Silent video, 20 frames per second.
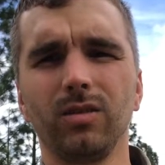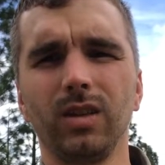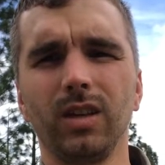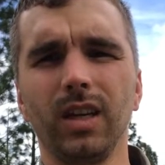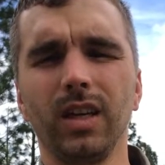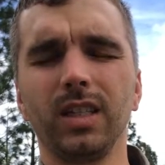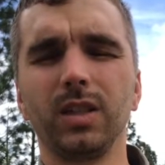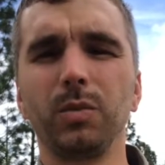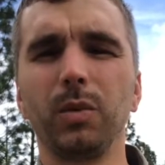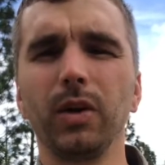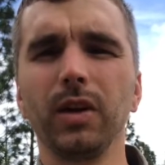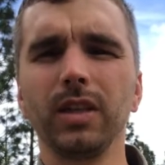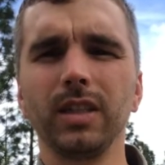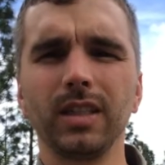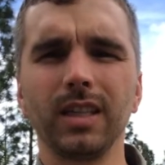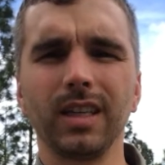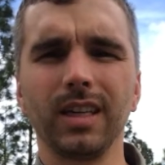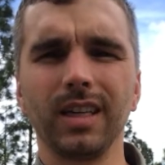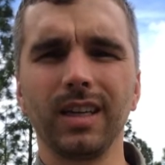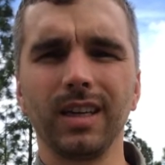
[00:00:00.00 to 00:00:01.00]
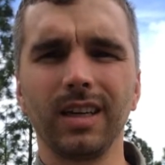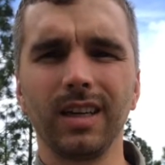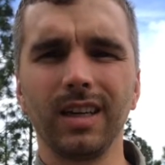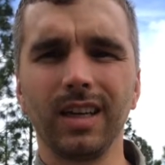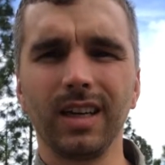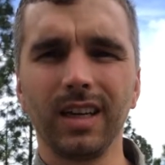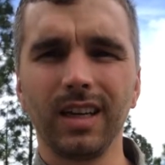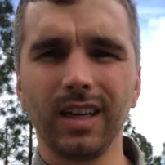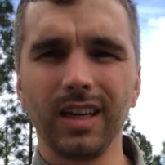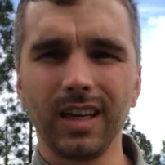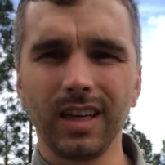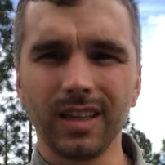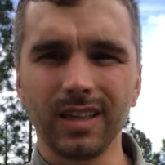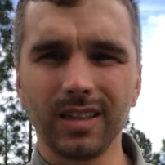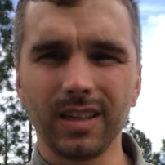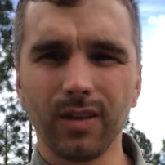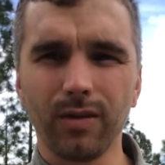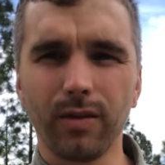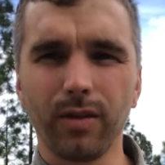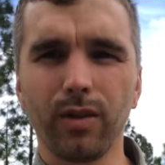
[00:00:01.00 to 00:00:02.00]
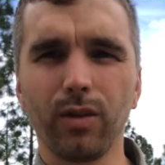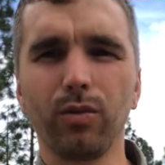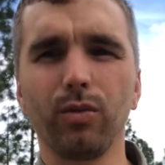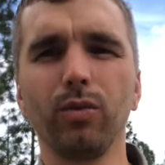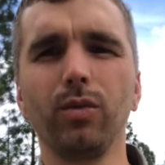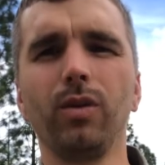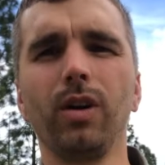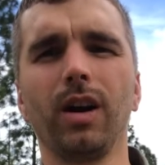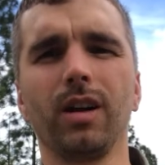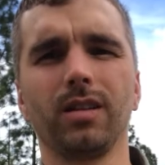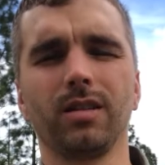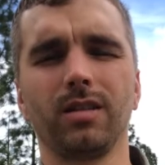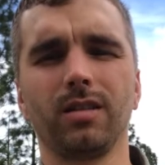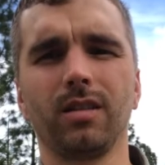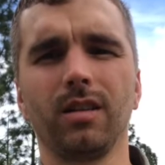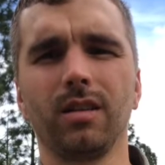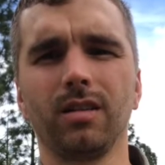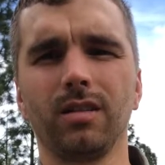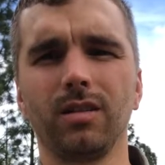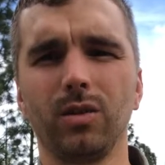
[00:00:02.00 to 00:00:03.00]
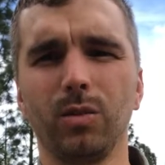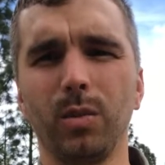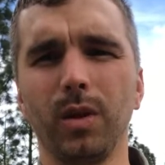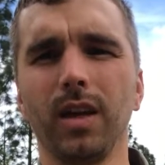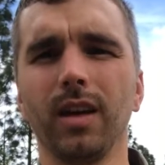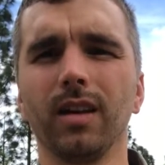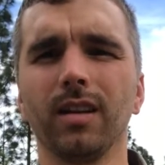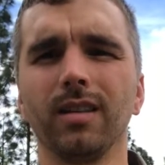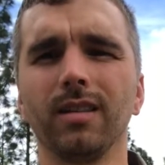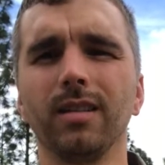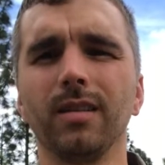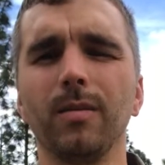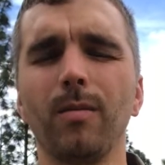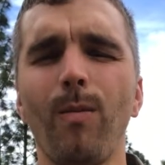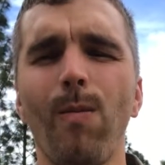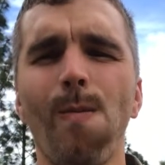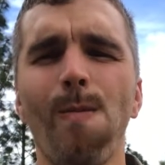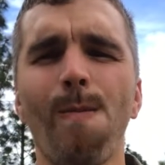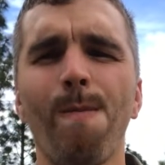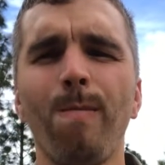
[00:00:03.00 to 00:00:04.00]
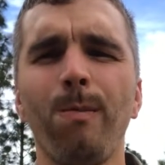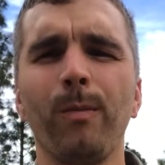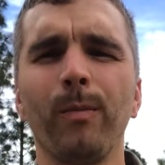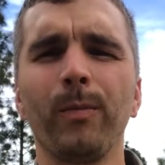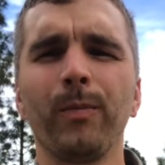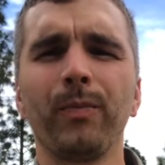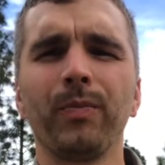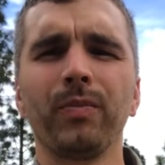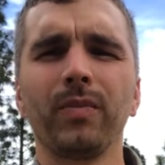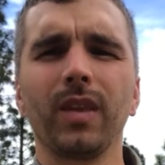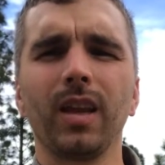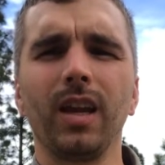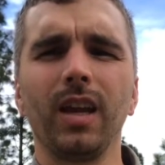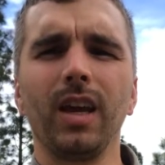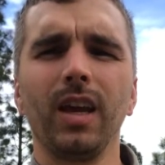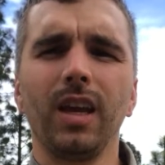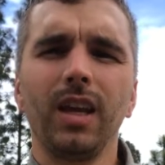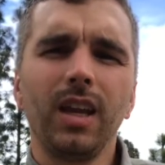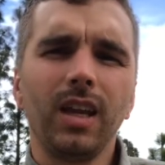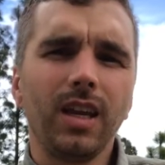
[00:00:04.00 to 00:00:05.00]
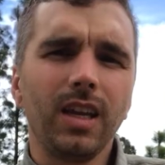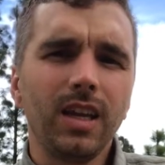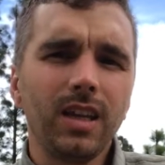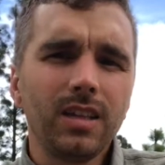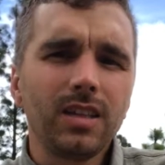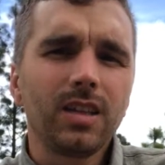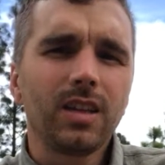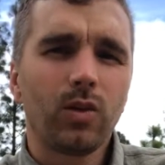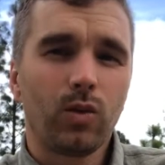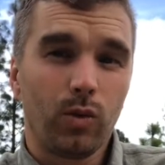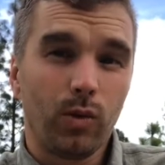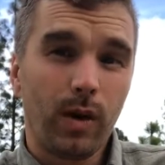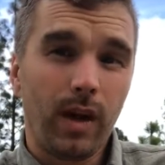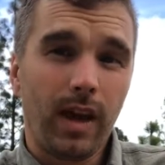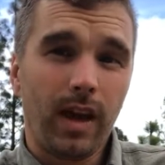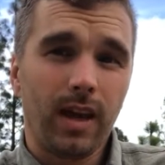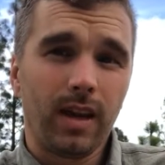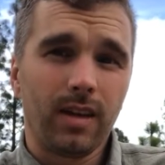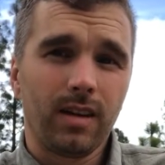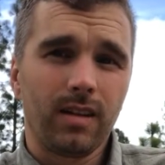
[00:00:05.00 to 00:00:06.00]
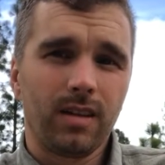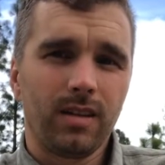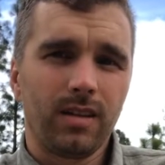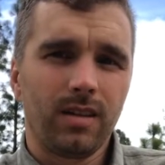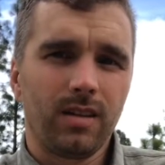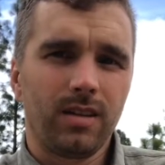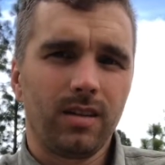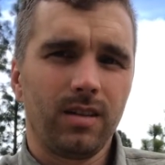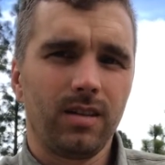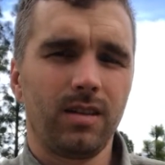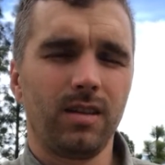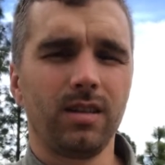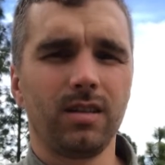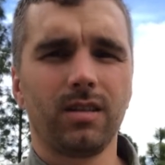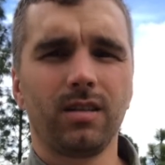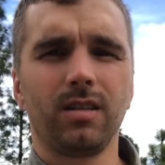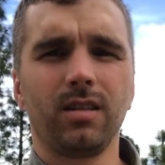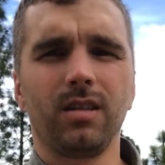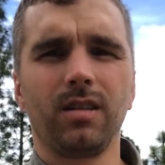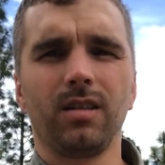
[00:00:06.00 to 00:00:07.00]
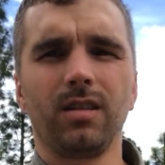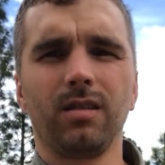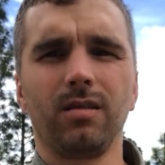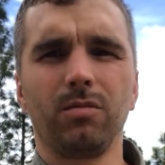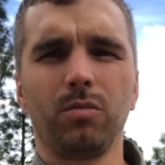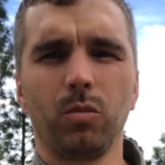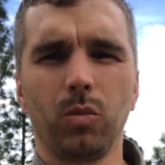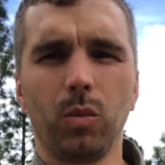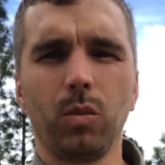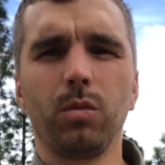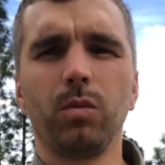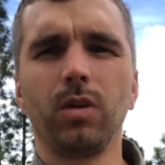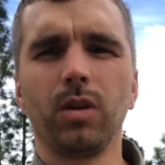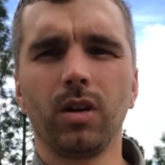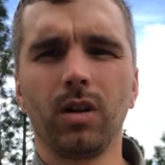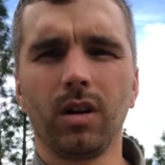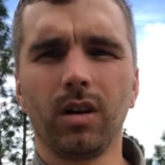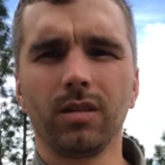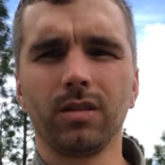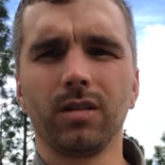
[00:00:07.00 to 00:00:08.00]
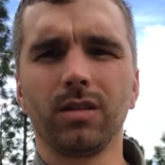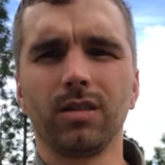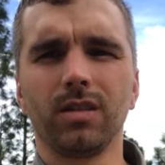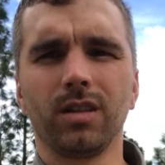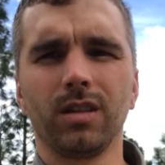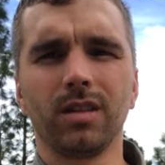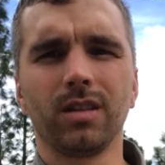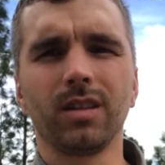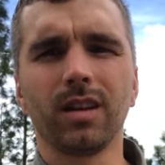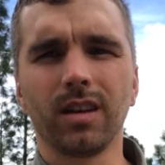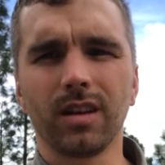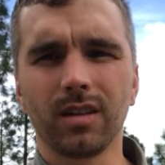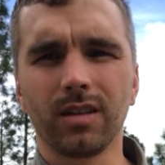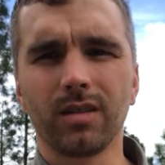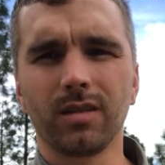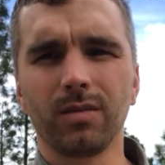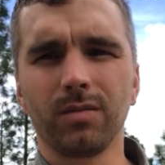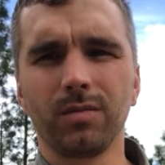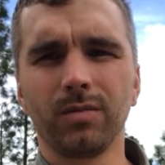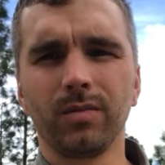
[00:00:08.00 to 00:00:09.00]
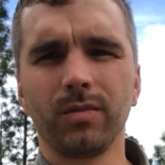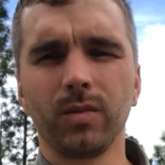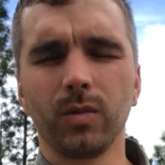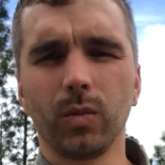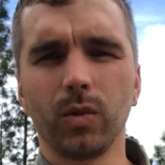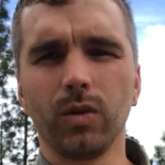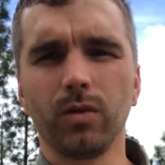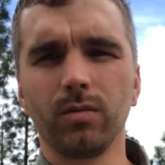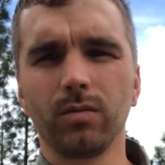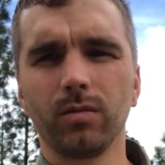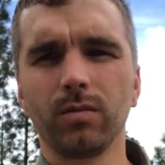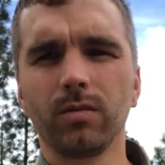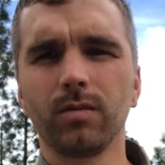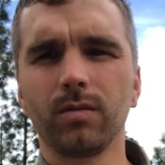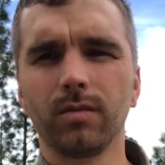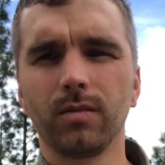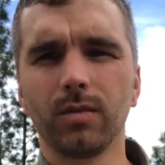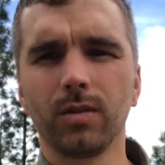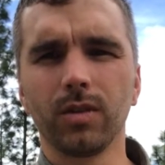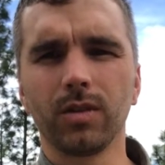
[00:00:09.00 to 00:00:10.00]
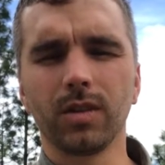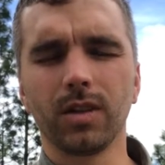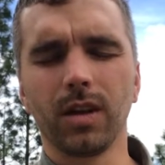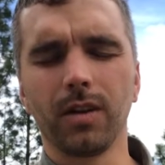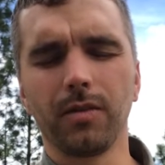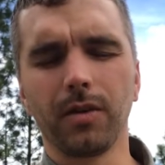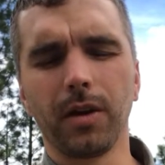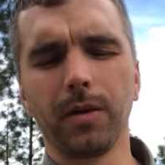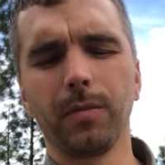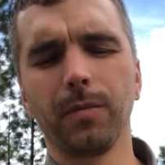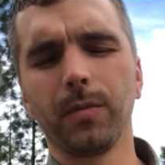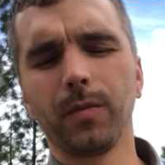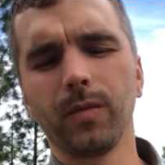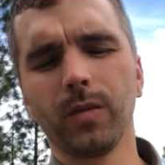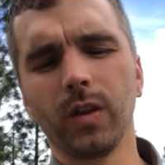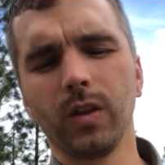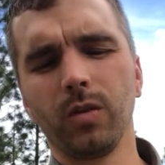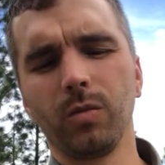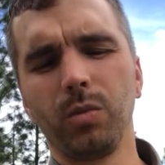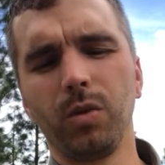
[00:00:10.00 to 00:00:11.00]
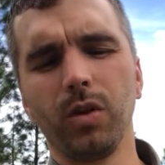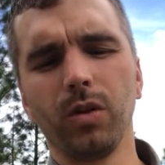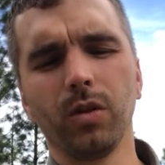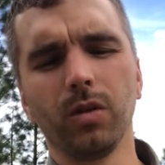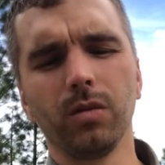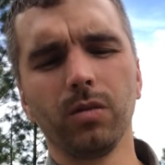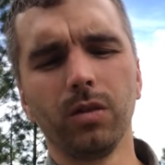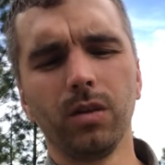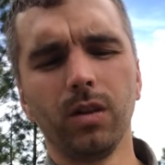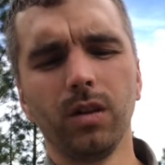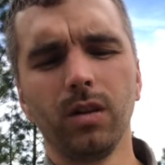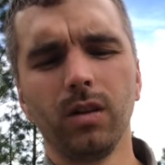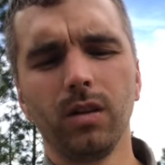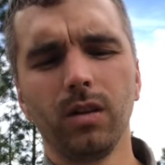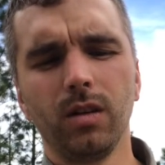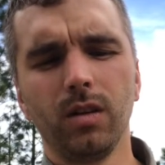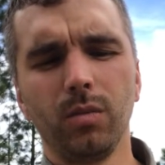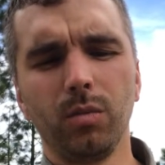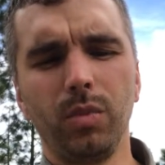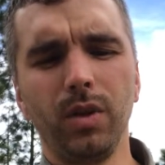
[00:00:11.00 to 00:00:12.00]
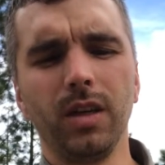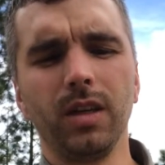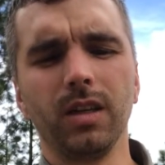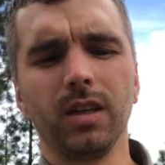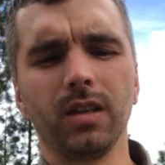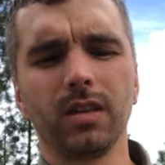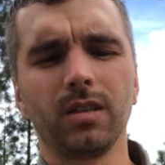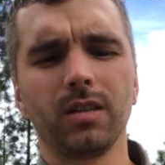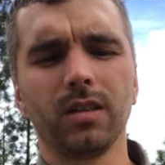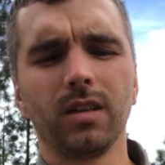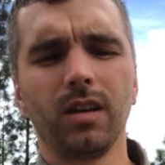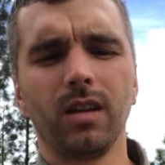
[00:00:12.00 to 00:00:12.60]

experiencing itself through us starts to begin. It is, in a way, this consciousness, I guess, we'll say, right? This pure beingness